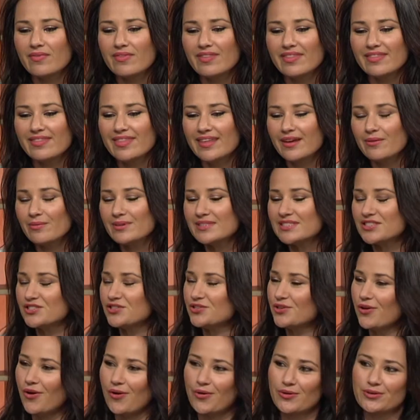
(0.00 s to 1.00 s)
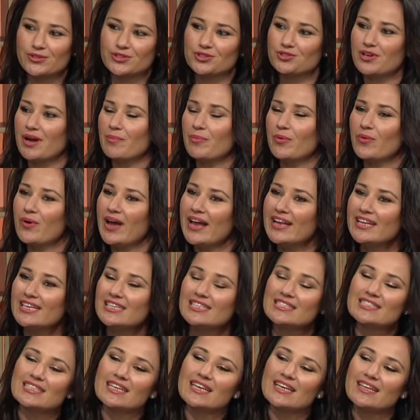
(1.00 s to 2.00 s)
there was no trouble. And you
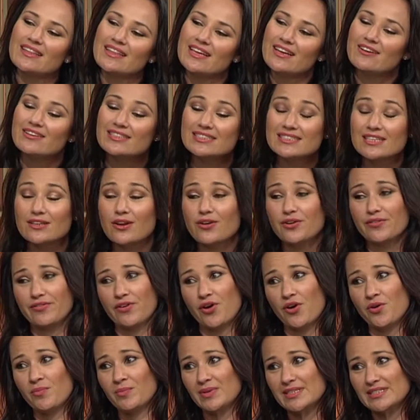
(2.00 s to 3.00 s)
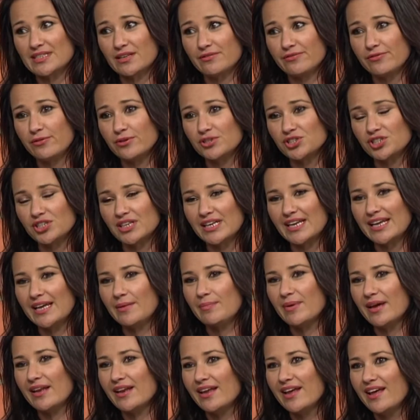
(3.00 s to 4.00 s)
see, there is a lot of homeless, unfortunately,
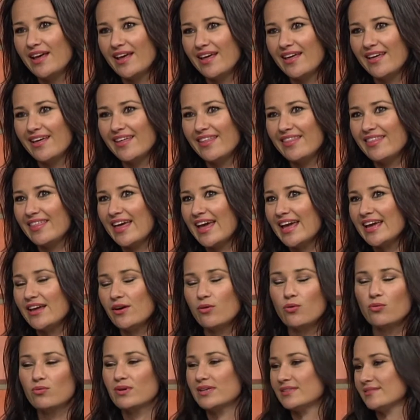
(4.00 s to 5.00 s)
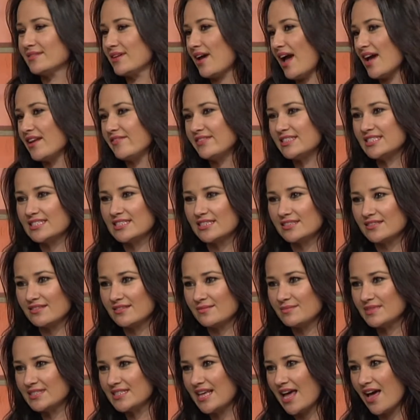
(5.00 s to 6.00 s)
but they all kind of stick to
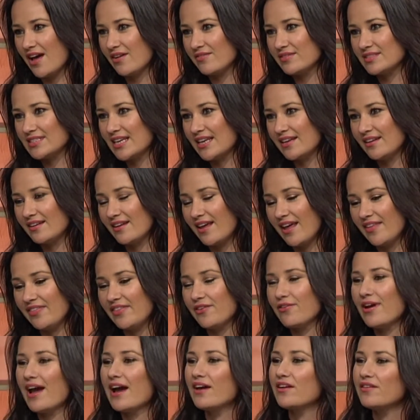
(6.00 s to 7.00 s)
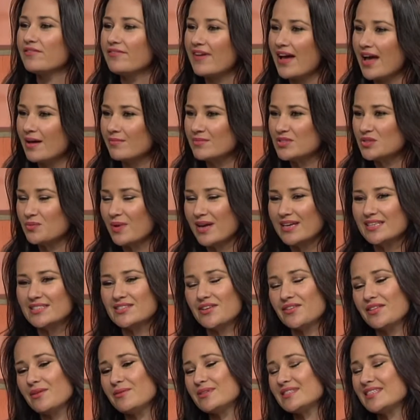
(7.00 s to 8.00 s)
themselves right. and, and they're out of harm's way.
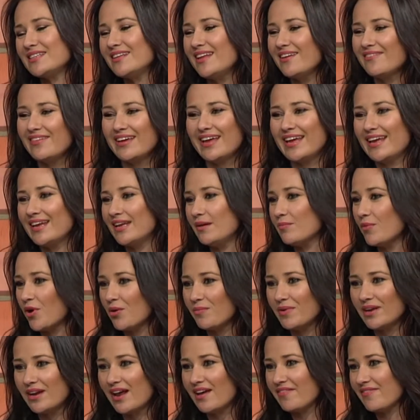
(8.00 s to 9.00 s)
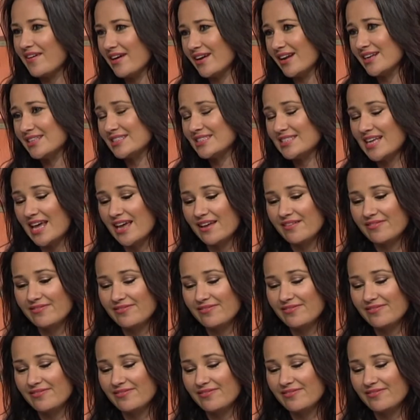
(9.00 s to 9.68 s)
So there was never any moment I felt unsafe. So you